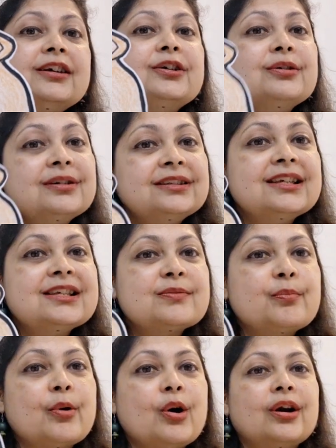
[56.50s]
took this
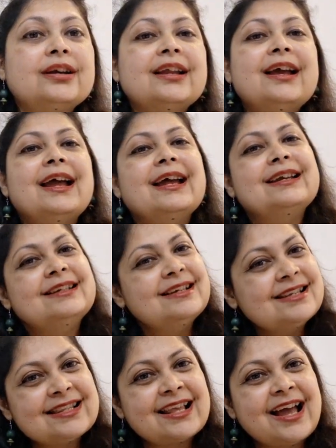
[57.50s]
pot at
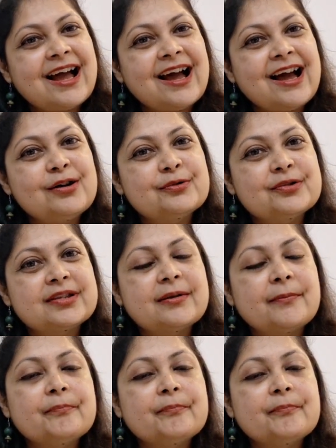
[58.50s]
his house.